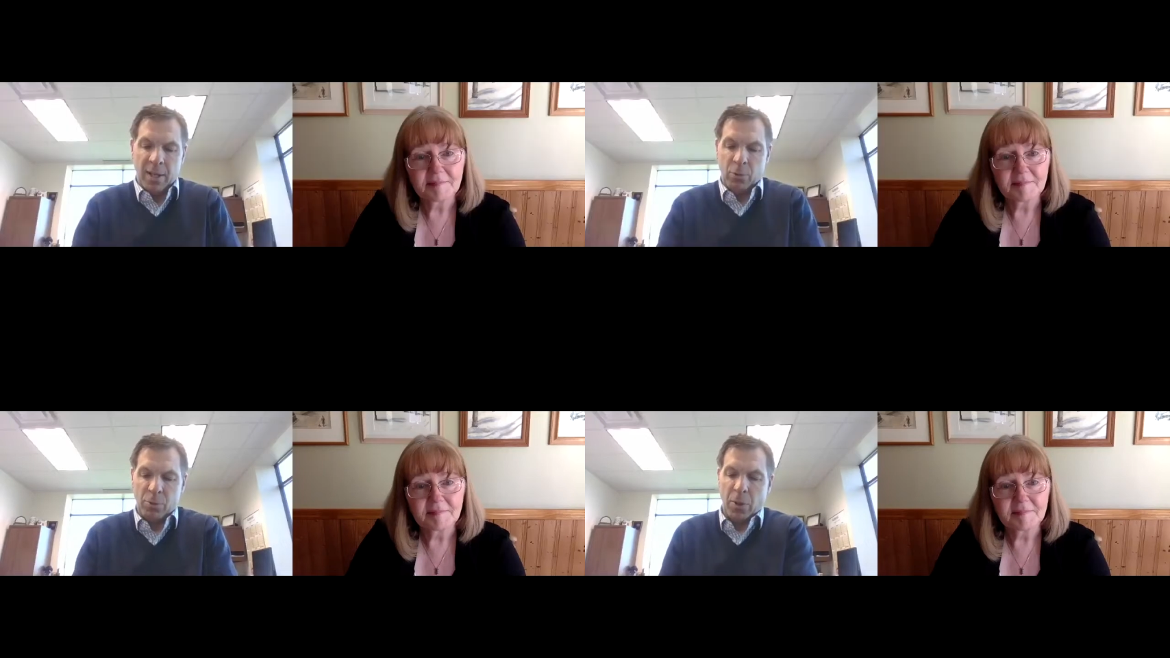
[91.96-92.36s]

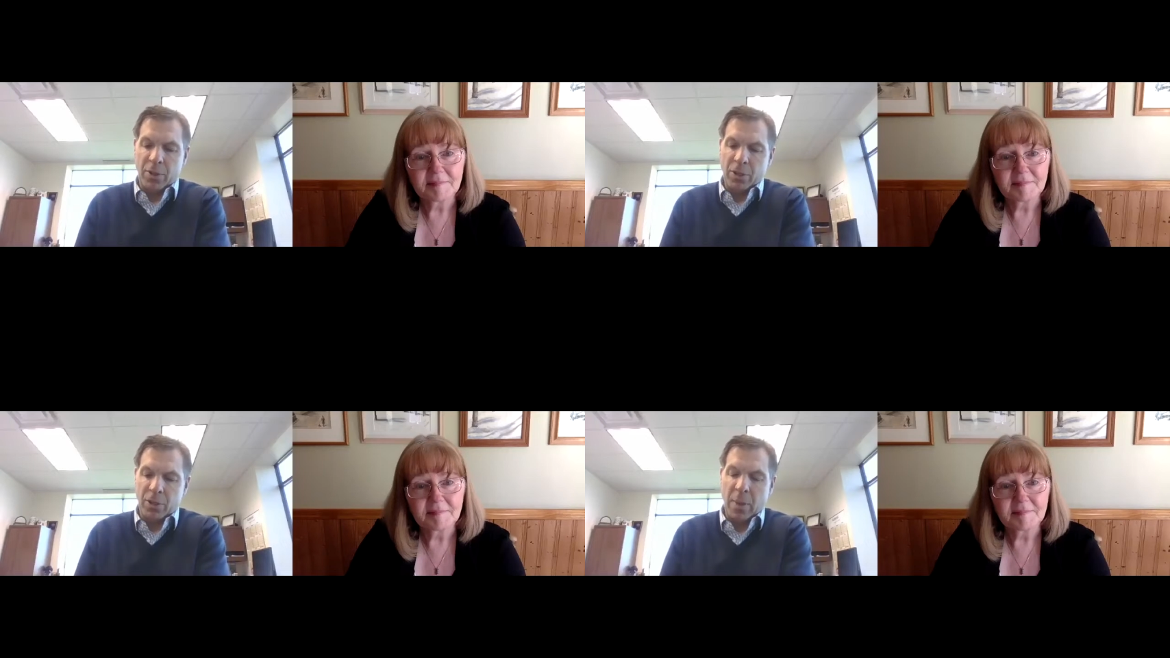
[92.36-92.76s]
Speaker 1: It was
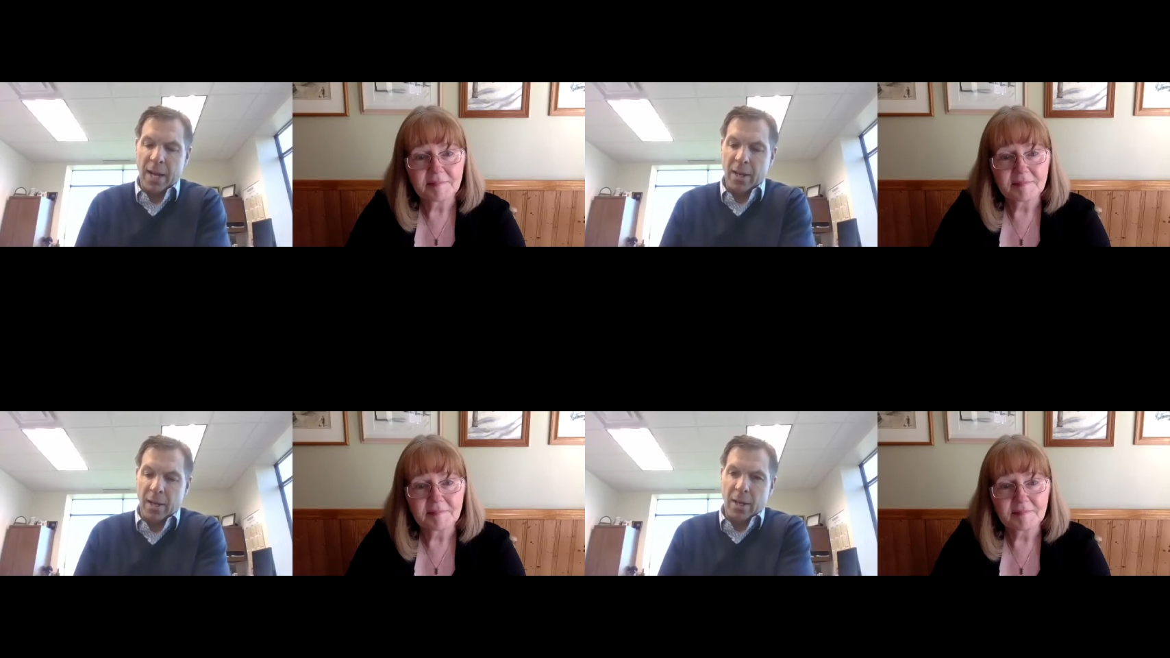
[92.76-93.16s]
purchased
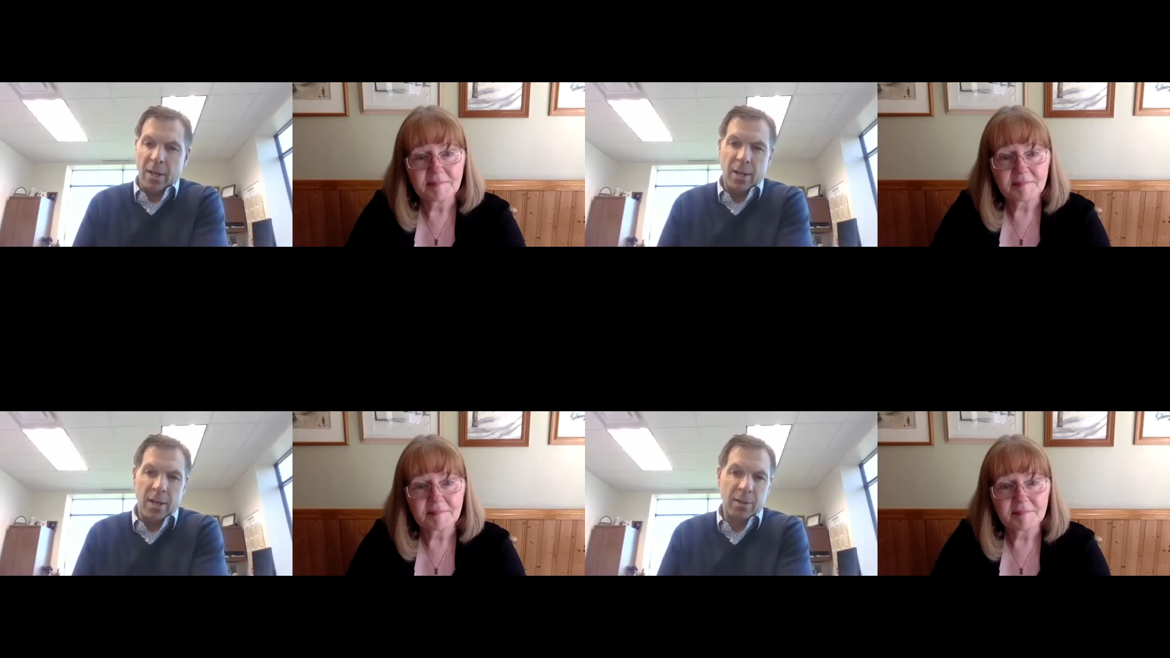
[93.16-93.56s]
by
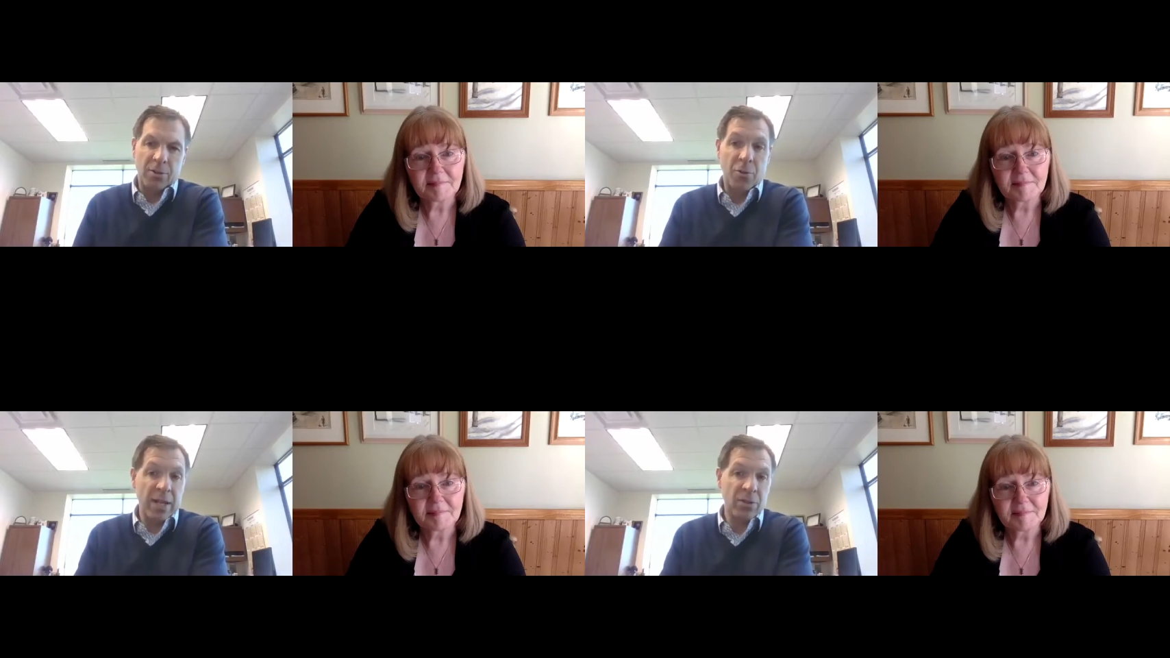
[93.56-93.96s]
uh,
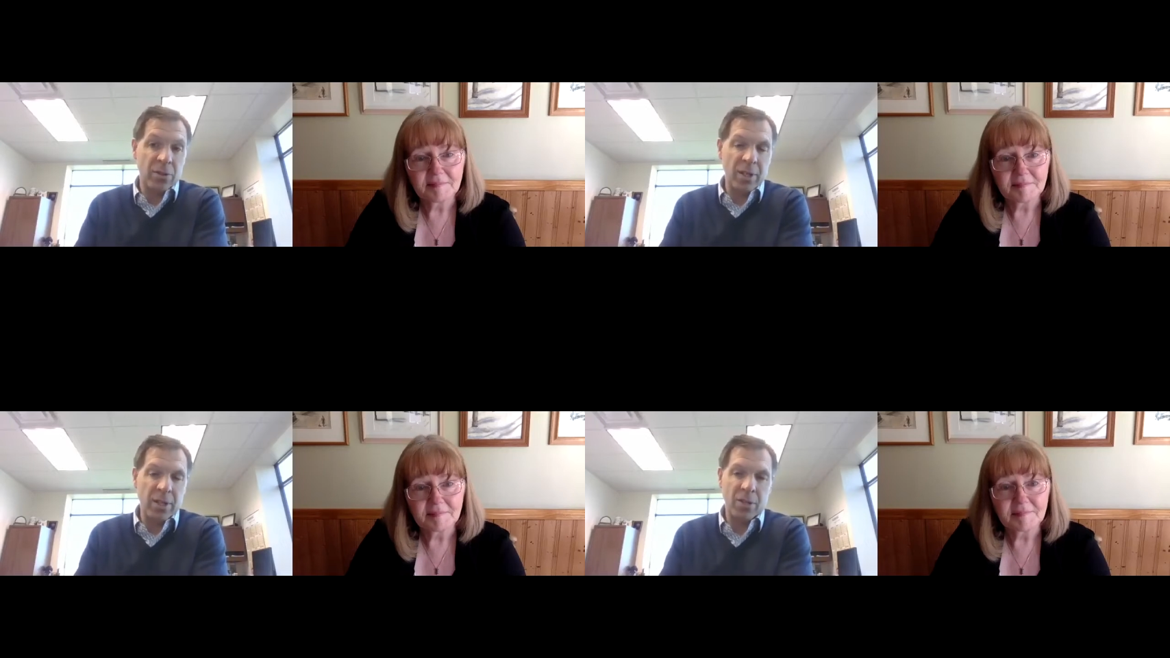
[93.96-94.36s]

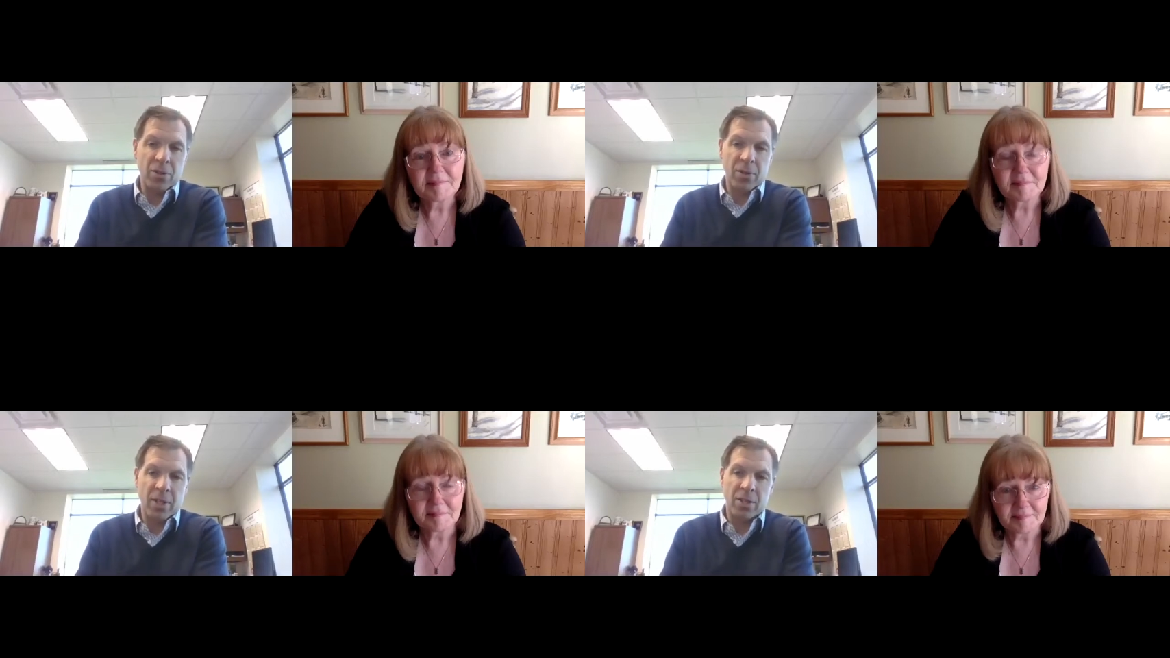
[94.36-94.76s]
Dresser
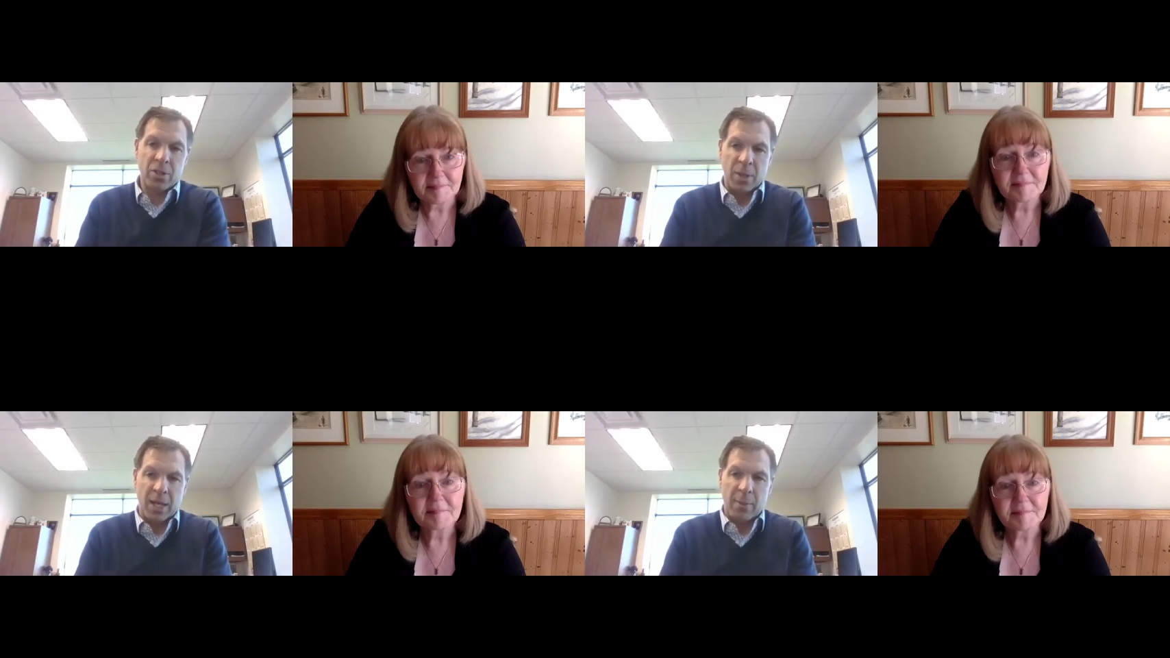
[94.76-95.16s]
Industries
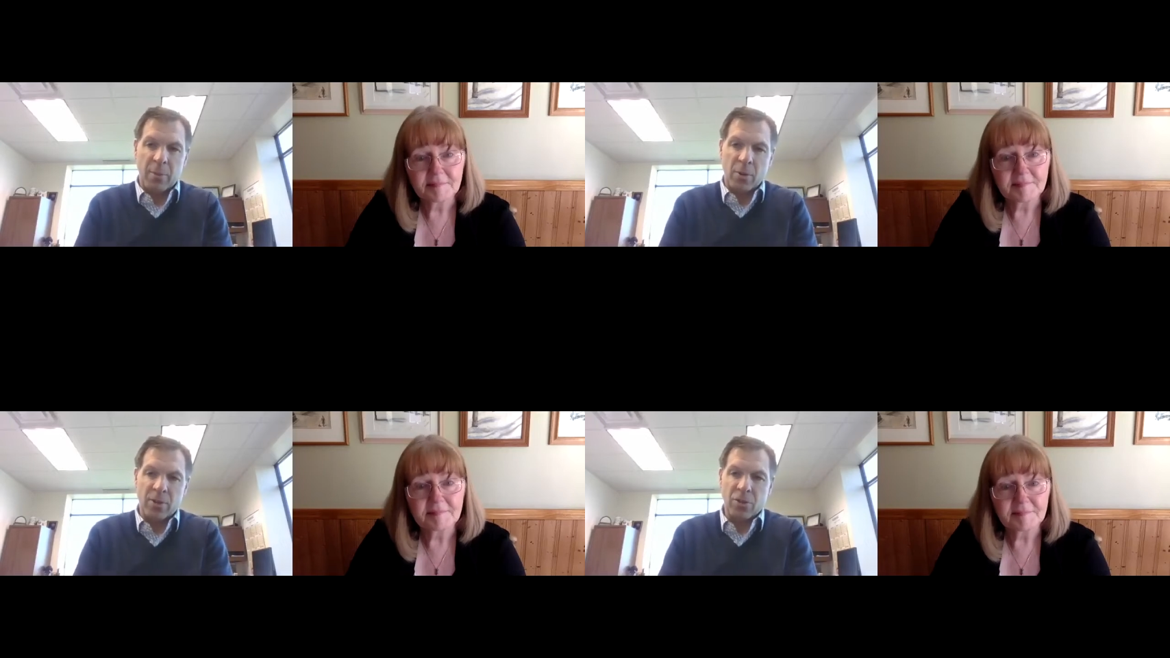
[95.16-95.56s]
and became
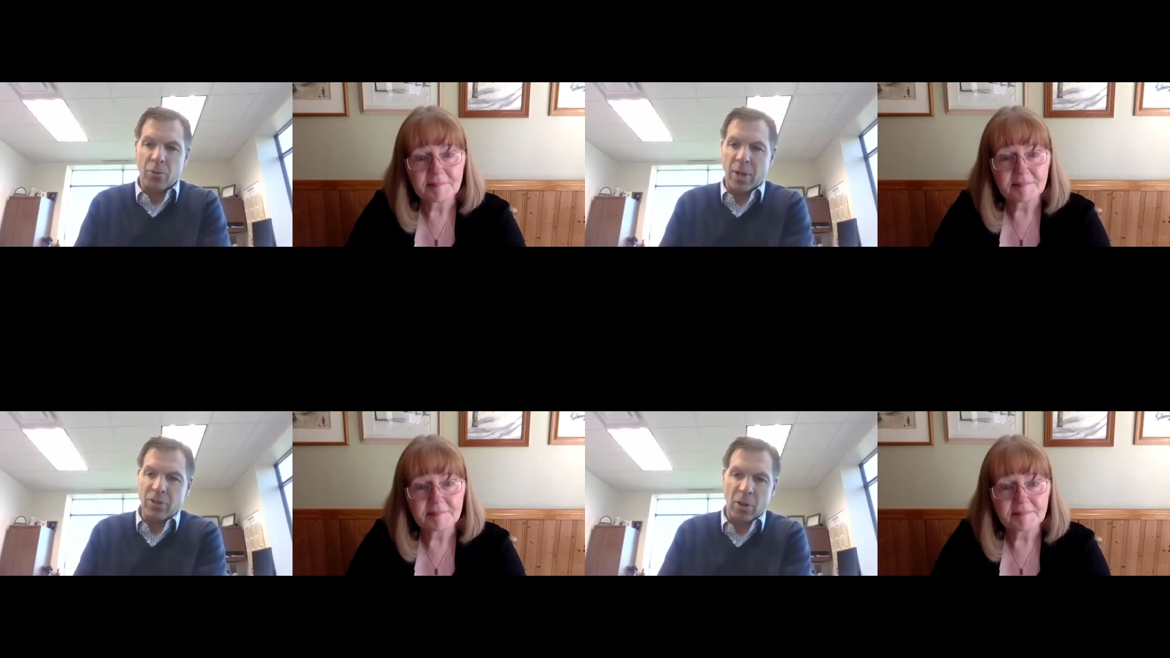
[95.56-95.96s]
known as
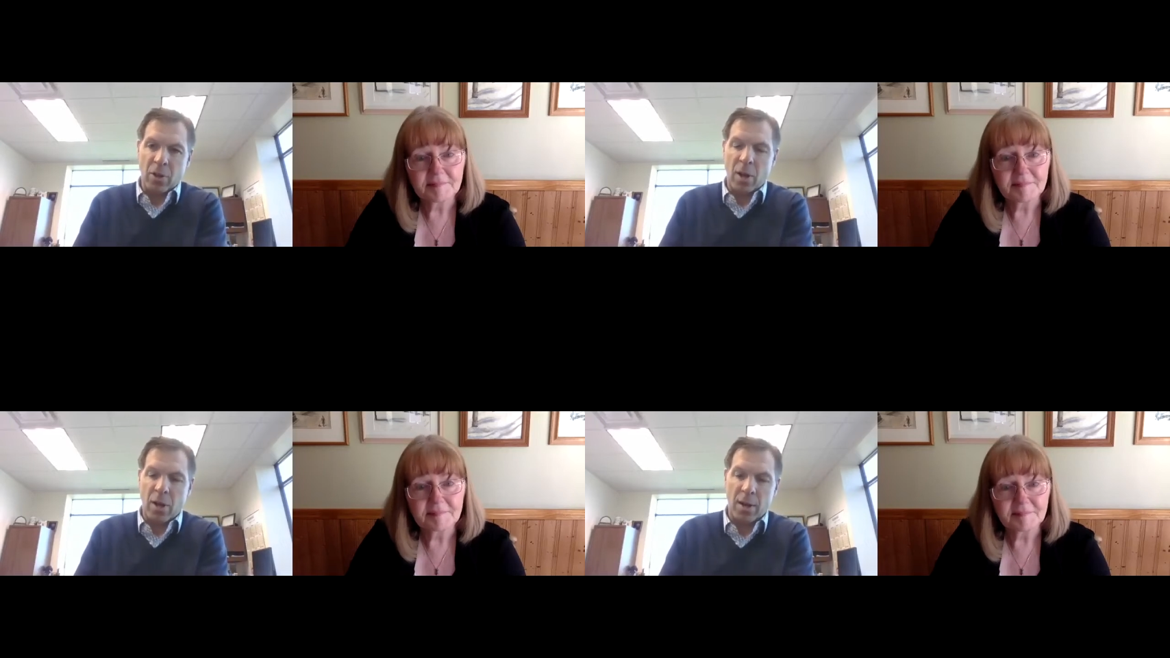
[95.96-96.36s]
Dresser
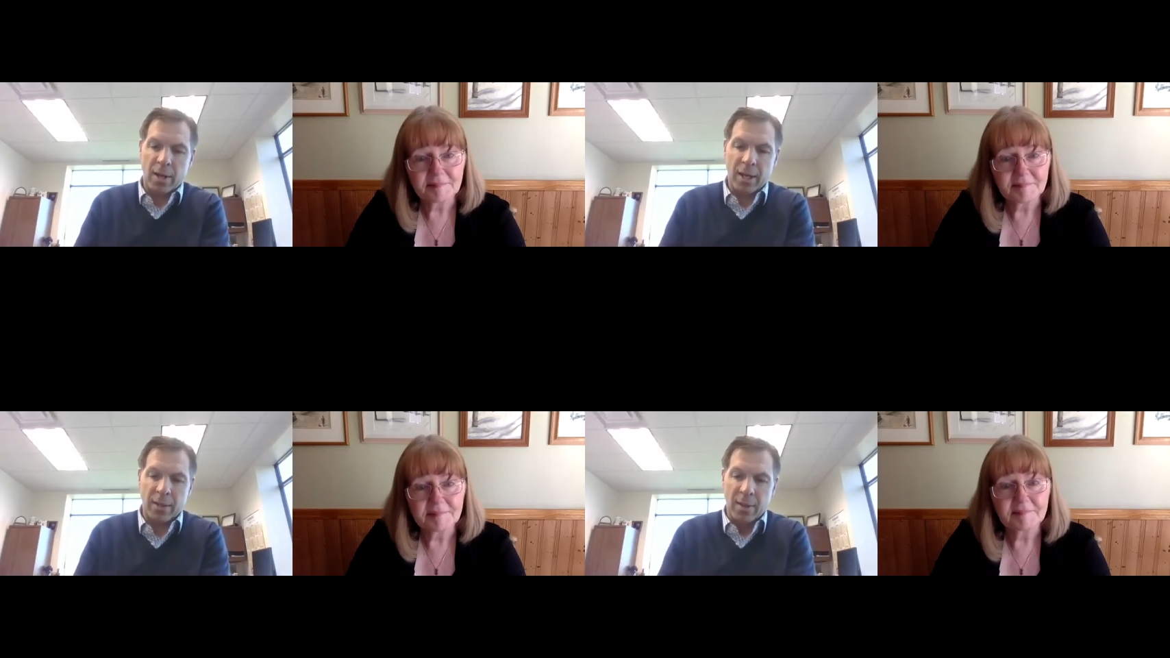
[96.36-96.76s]

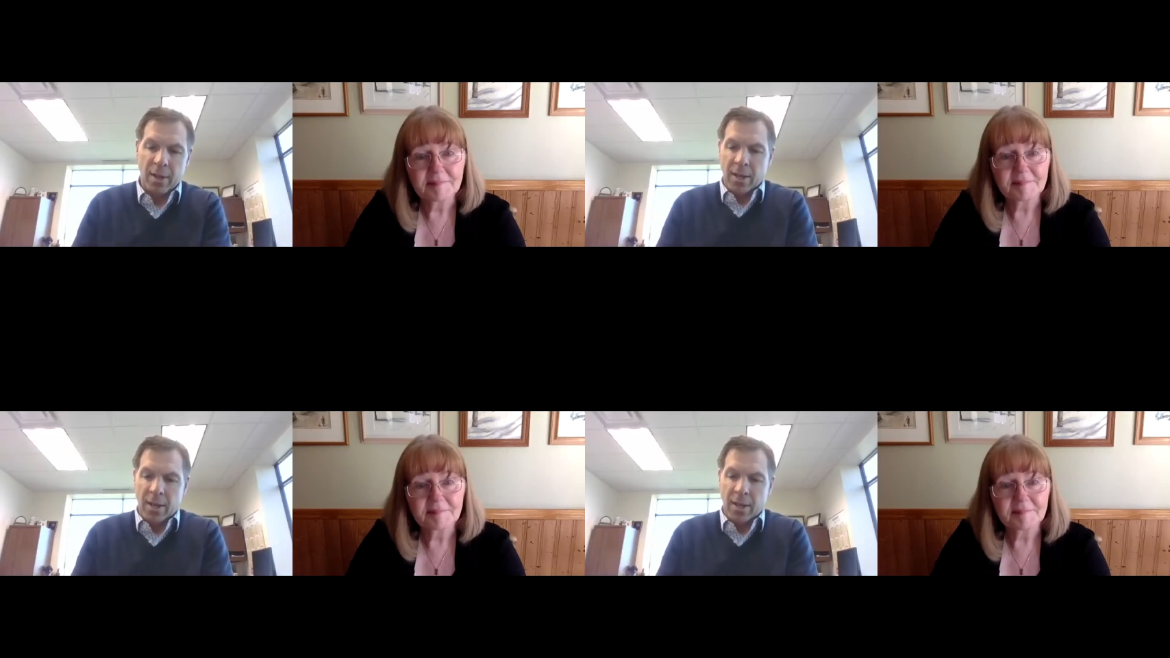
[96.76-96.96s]
Clark, and,